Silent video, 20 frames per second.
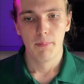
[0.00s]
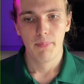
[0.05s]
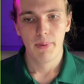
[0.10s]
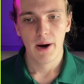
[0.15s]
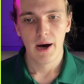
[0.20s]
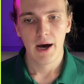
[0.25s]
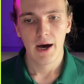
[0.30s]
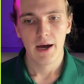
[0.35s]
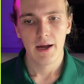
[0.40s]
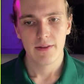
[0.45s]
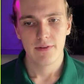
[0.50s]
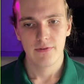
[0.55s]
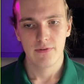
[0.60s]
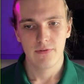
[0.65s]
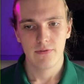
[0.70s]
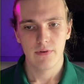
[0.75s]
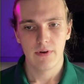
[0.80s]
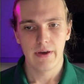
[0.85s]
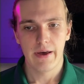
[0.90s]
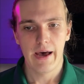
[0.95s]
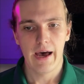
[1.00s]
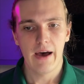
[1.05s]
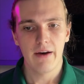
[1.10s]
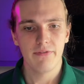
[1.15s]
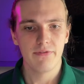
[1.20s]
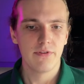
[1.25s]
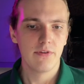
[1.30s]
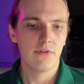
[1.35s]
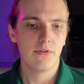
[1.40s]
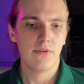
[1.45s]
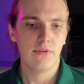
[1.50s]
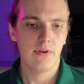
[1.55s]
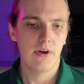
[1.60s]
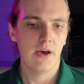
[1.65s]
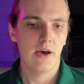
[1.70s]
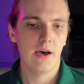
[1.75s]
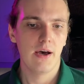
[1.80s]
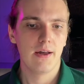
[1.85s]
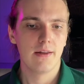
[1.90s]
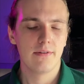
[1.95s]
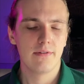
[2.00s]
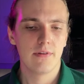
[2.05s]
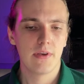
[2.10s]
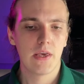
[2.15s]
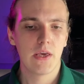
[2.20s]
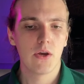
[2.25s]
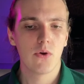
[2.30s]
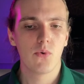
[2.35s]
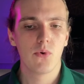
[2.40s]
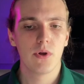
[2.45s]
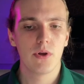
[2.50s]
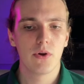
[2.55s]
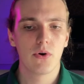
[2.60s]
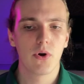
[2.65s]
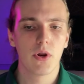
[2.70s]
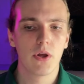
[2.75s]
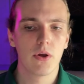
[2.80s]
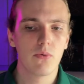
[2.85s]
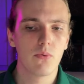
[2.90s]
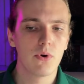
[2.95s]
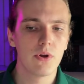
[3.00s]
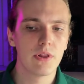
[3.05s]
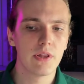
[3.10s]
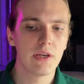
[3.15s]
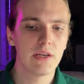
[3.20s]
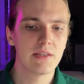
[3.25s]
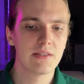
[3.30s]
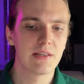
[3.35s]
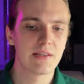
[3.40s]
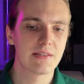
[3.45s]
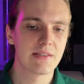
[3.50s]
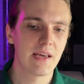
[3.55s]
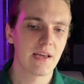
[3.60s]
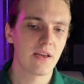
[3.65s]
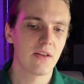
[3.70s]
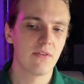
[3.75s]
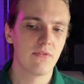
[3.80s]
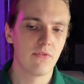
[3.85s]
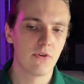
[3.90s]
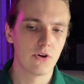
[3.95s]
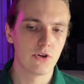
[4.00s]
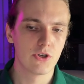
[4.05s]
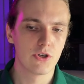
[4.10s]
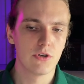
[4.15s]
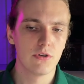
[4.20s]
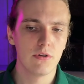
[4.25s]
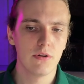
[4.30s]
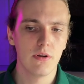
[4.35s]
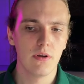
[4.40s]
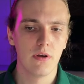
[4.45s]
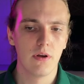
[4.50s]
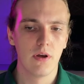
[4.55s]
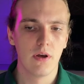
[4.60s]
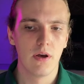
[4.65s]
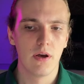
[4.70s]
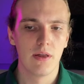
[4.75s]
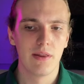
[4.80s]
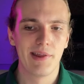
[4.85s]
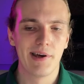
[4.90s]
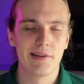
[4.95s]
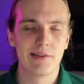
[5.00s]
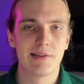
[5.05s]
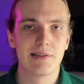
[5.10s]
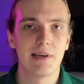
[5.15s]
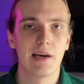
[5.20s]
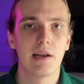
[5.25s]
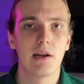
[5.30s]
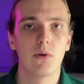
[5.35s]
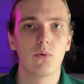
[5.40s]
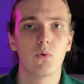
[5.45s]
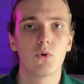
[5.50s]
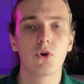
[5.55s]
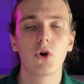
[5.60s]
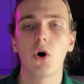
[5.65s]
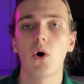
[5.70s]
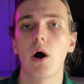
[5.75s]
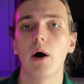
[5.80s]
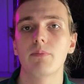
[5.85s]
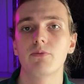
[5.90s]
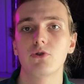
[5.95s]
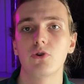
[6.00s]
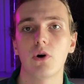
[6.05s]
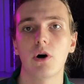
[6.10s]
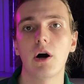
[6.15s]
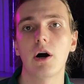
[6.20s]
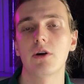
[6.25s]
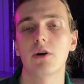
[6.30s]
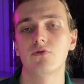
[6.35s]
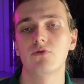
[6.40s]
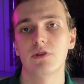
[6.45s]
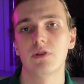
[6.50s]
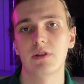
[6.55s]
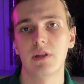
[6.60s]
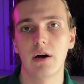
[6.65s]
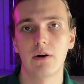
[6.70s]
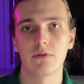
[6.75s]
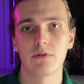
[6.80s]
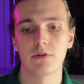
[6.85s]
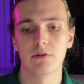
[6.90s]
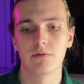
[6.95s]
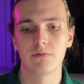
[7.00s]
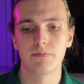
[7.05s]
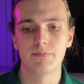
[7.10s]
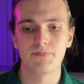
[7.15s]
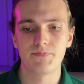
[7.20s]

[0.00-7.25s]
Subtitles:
But after that, he released a second version that said it would go up to 100,000.